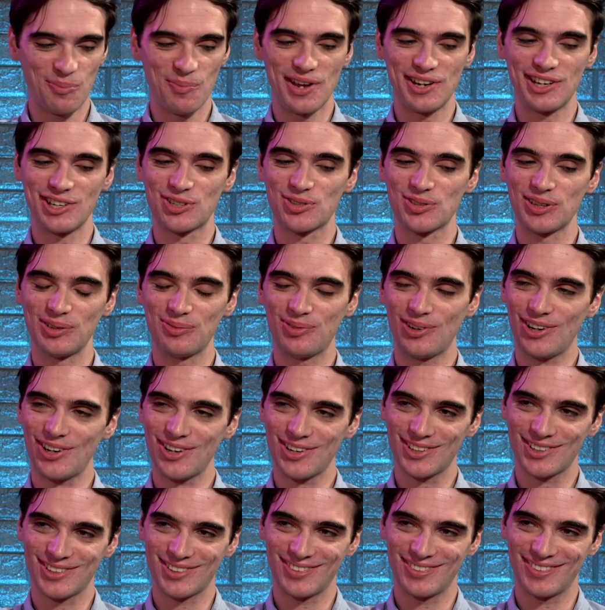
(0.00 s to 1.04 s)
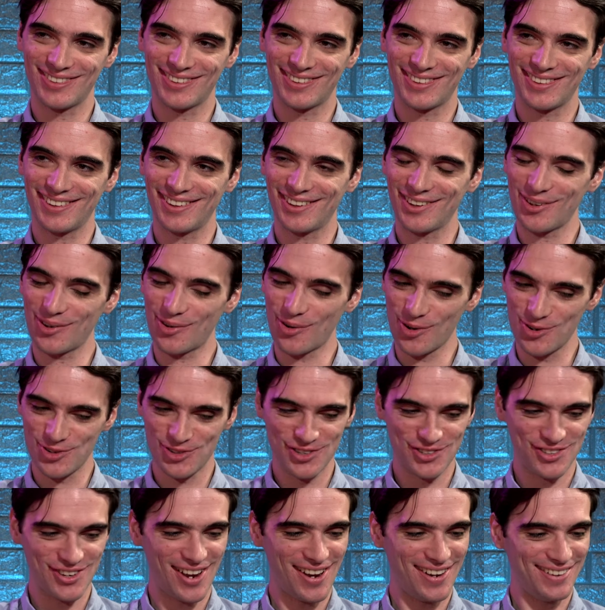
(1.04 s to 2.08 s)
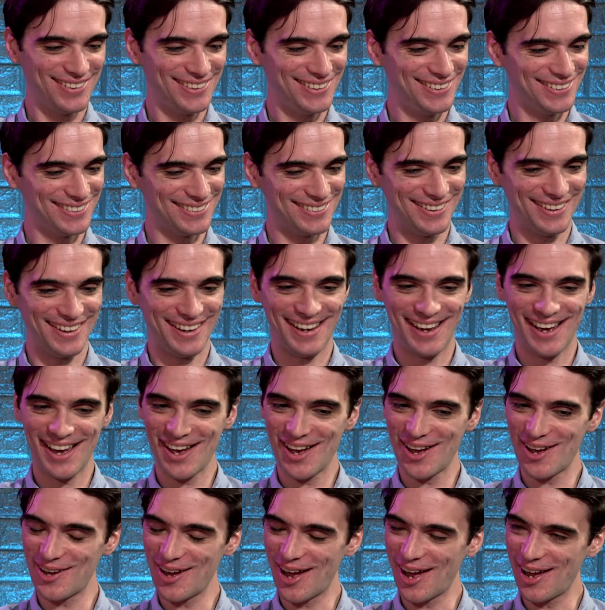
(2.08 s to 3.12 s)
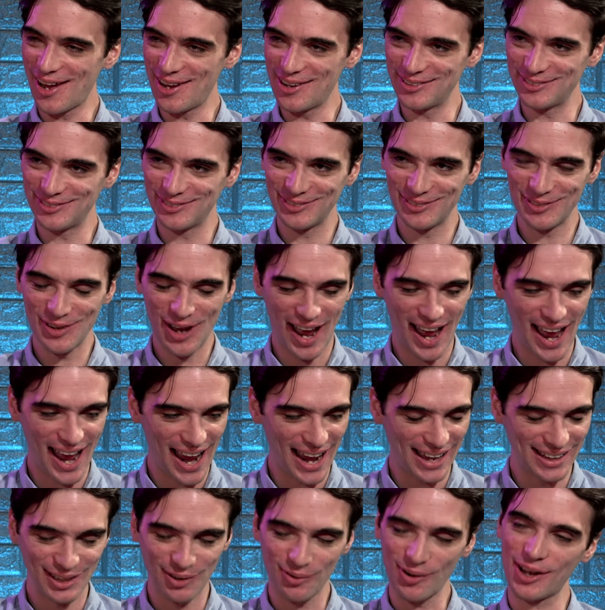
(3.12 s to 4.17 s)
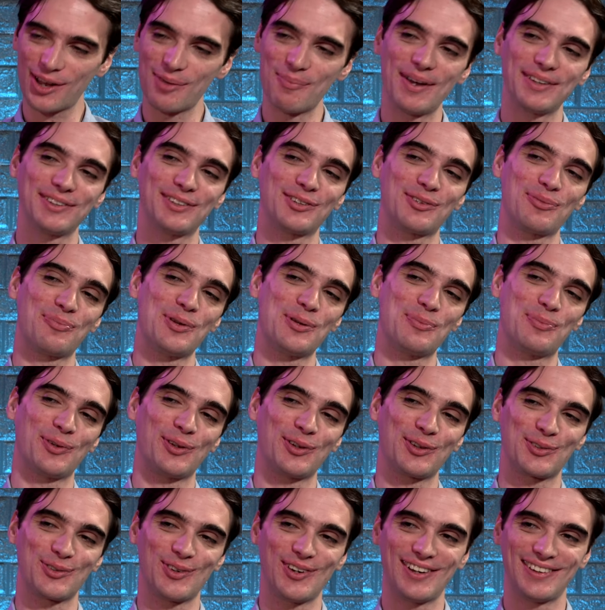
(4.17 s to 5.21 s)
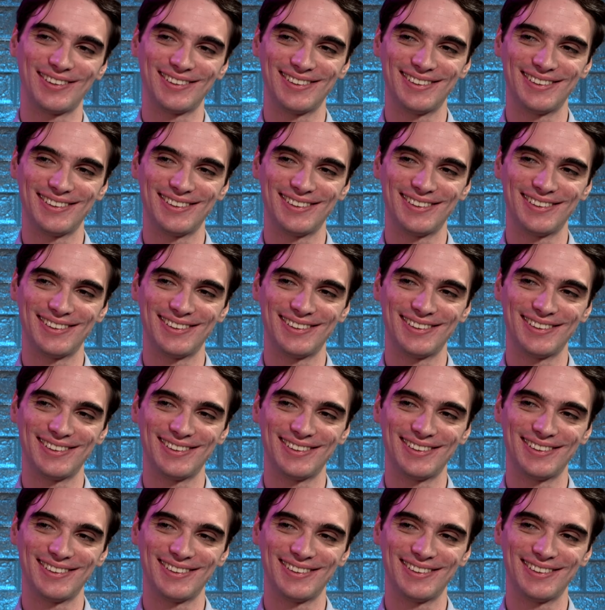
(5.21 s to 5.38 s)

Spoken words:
on many tree walks with the Hort Society, yeah. and I highly recommend it to people as well.